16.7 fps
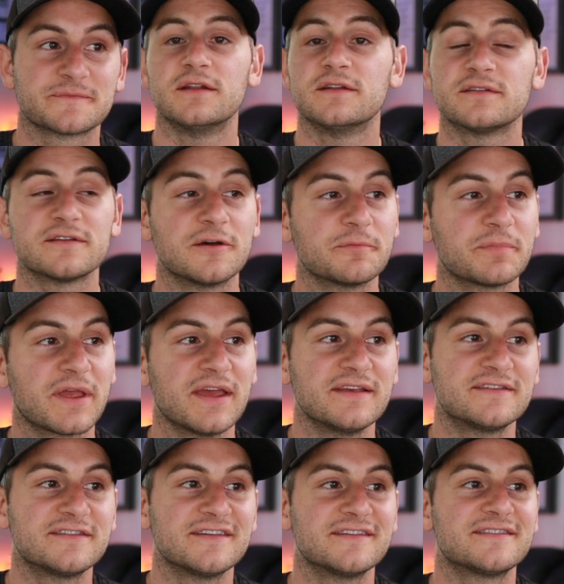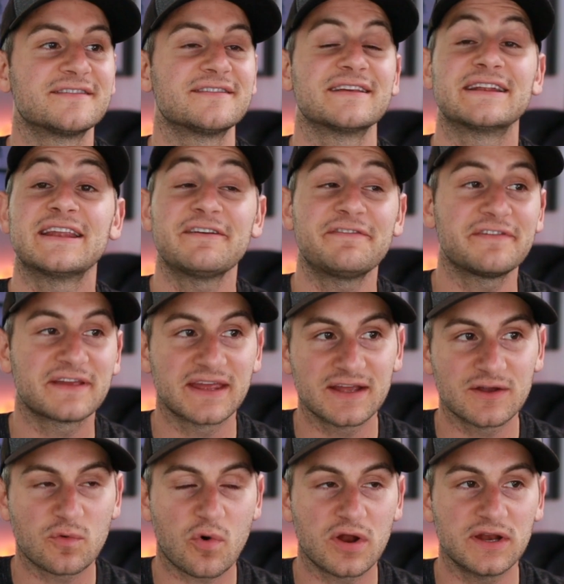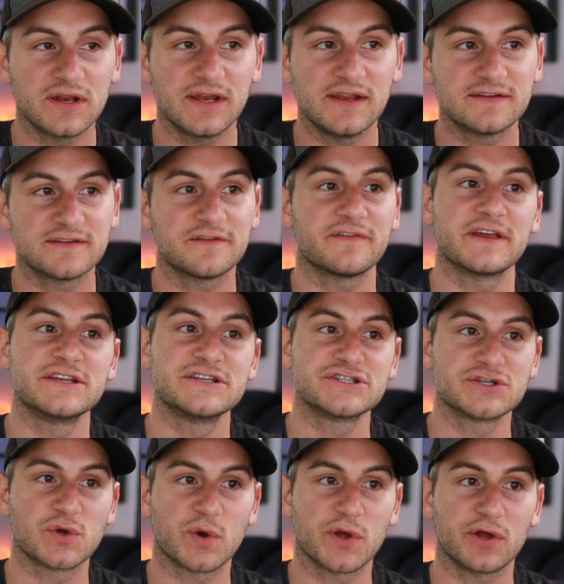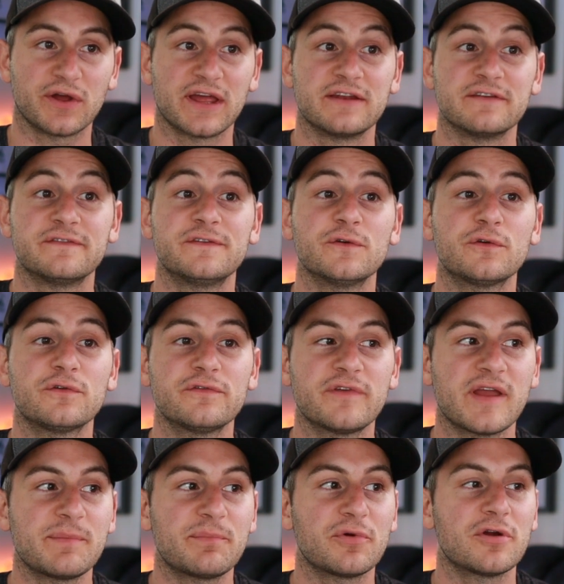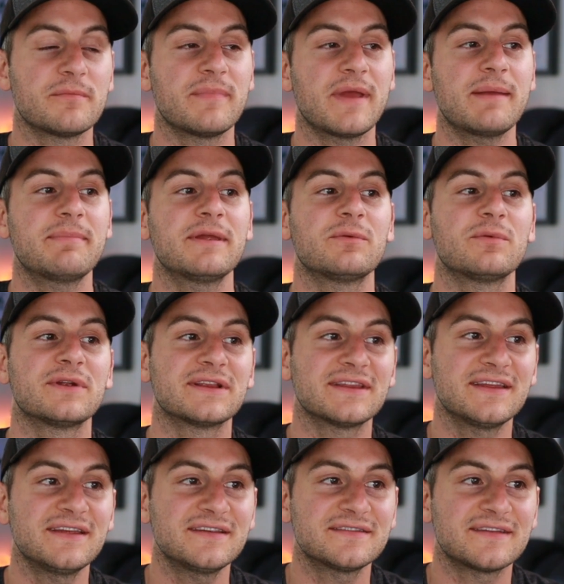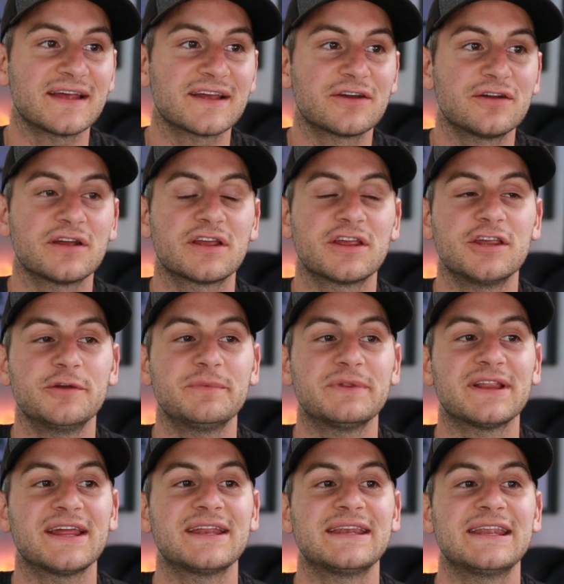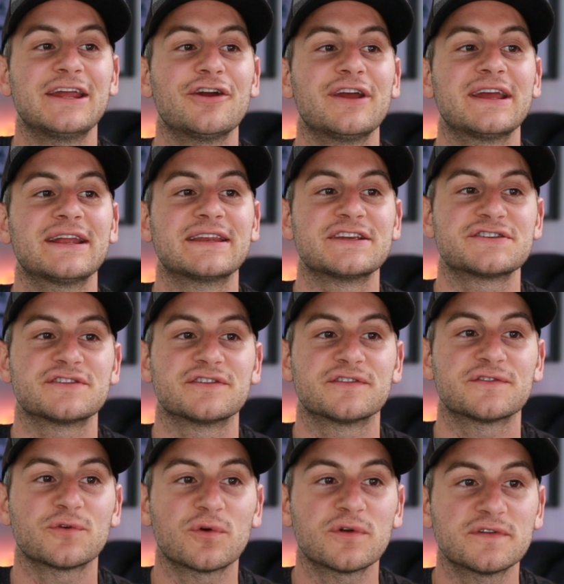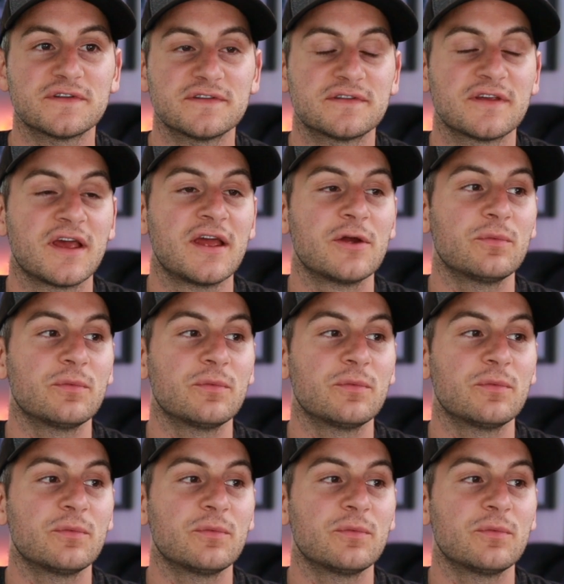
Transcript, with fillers: In some cases, significant quantities of engine oil and fuel vapor may be released that could accumulate near ignition sources,